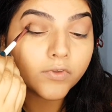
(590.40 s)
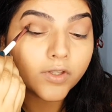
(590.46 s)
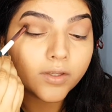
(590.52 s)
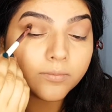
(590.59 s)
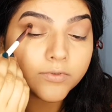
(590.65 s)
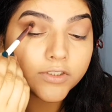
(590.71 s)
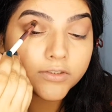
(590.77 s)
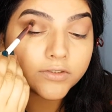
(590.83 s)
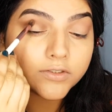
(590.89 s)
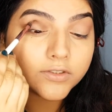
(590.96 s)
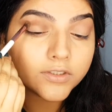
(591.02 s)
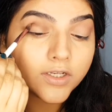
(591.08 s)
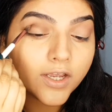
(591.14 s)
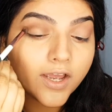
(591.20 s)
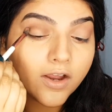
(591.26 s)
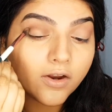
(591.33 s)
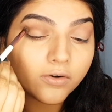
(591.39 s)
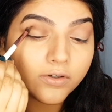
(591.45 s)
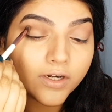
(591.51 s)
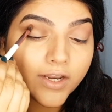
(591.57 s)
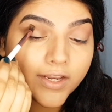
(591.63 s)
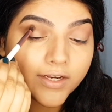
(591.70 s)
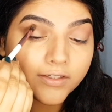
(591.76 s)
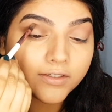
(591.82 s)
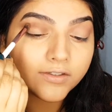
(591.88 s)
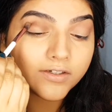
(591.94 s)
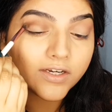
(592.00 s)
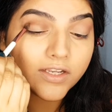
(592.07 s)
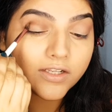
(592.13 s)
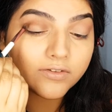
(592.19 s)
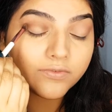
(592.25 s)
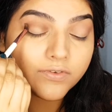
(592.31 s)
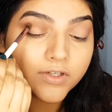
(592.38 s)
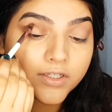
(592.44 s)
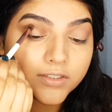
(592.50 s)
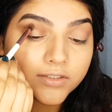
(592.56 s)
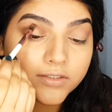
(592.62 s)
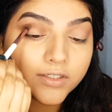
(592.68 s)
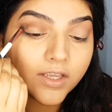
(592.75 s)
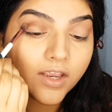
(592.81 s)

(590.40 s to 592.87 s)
I'm just gonna outline the crease first